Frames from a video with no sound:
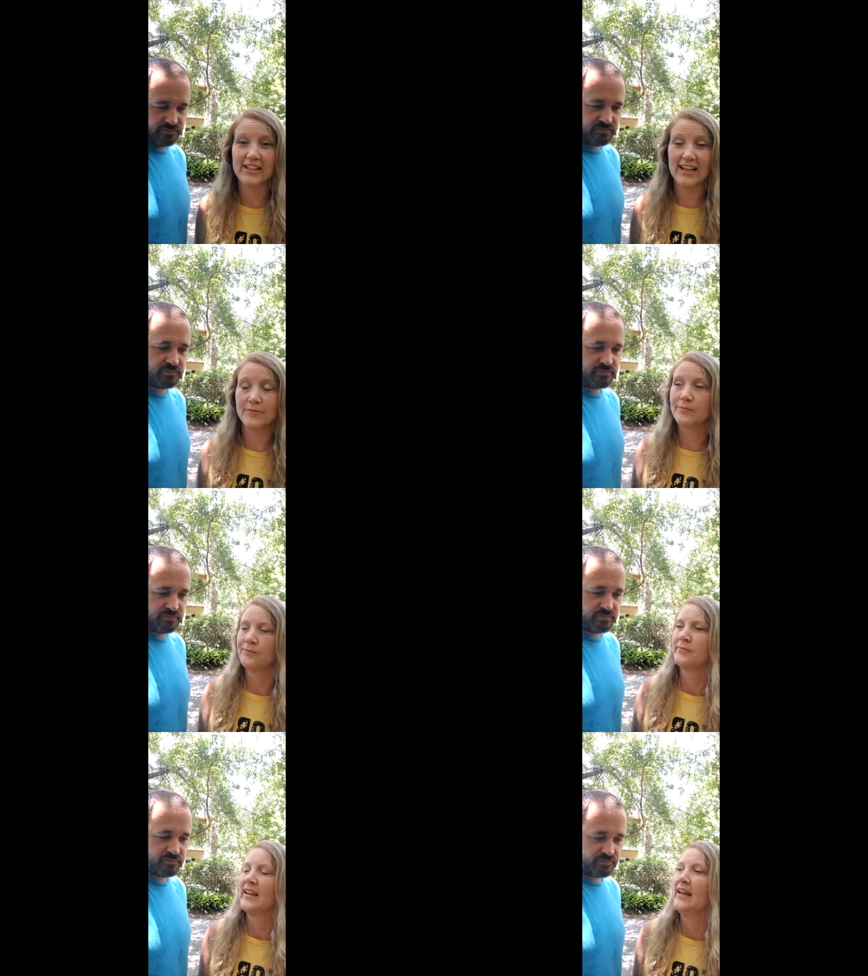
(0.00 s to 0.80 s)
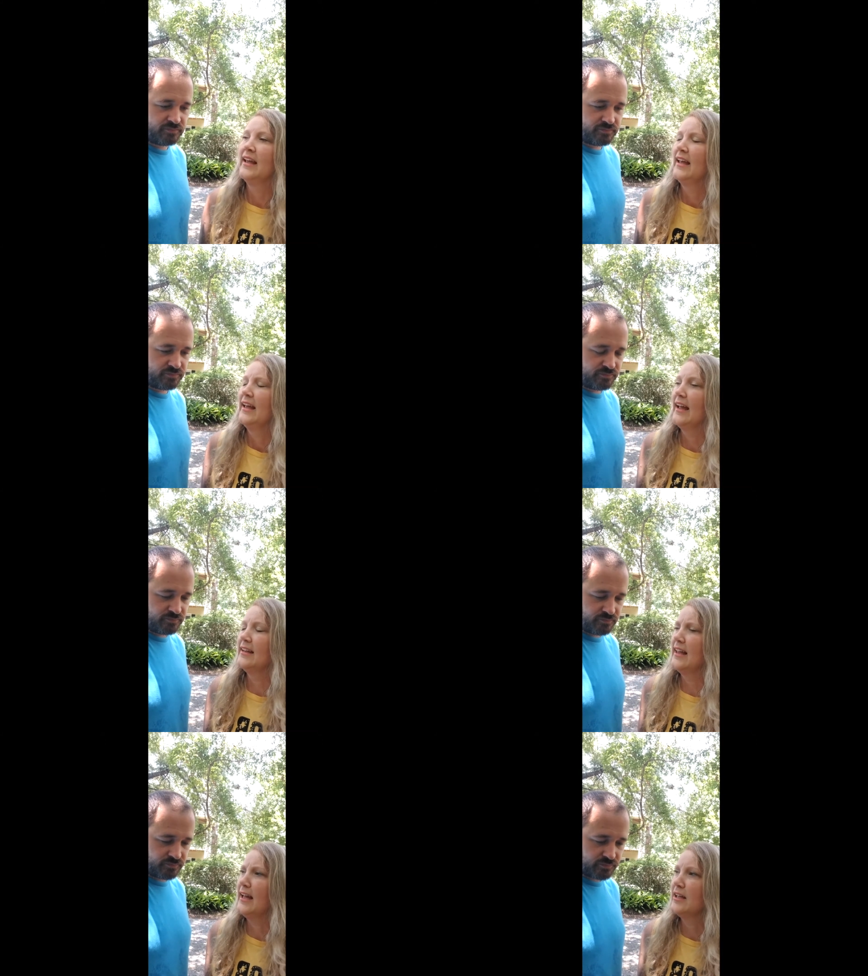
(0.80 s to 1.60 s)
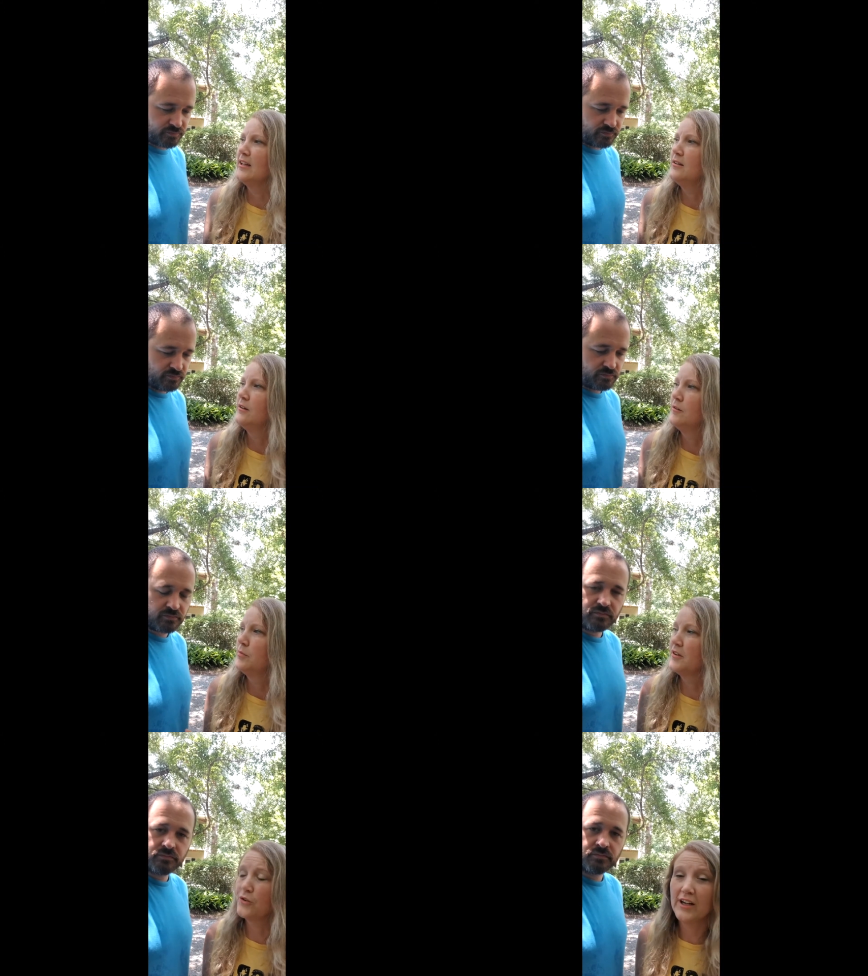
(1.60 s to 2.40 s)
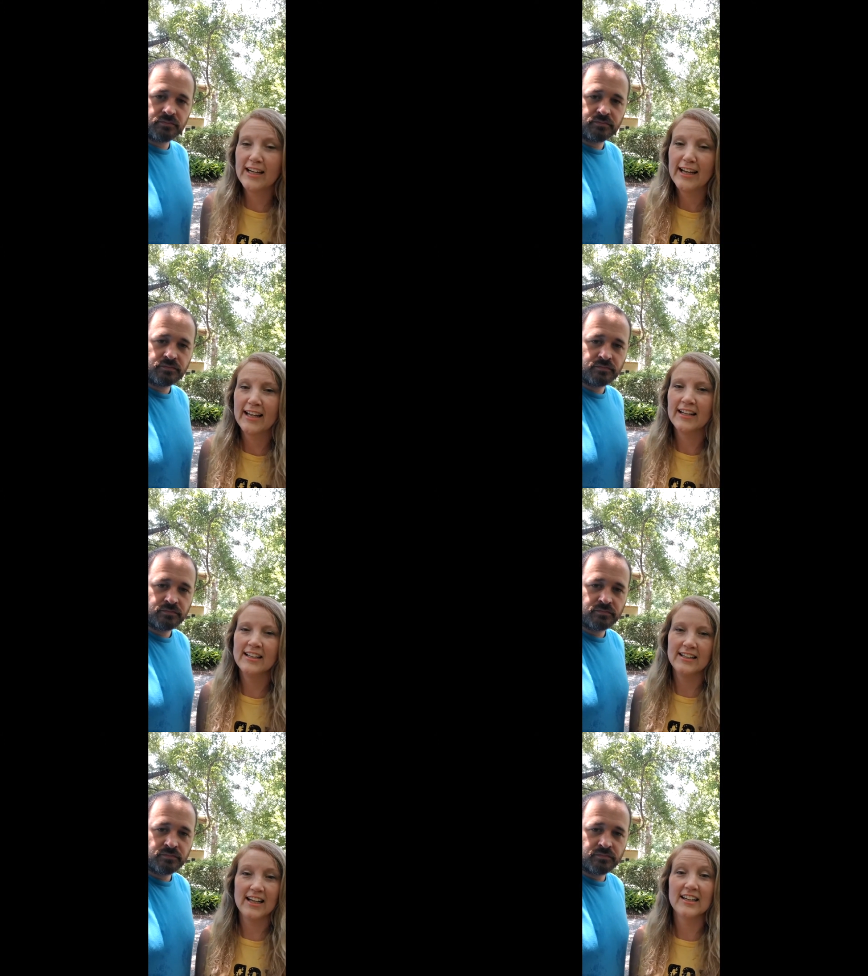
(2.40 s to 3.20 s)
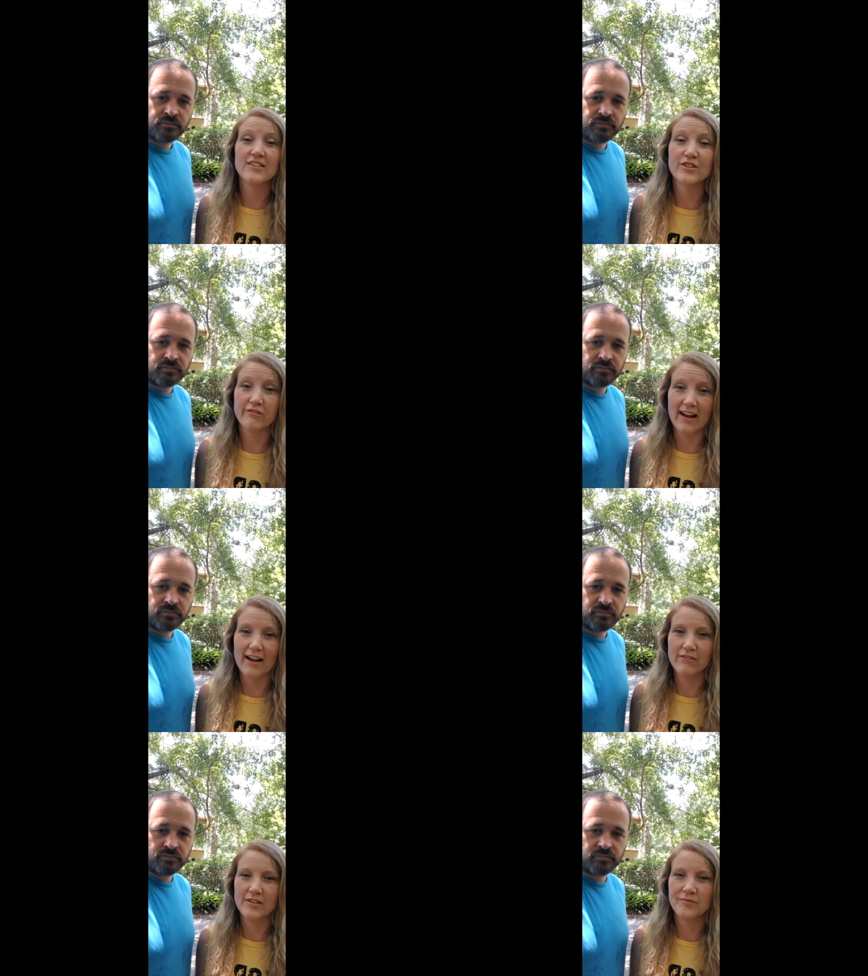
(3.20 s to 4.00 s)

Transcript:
Speaker 1: that. And they put three in, and they didn't survive.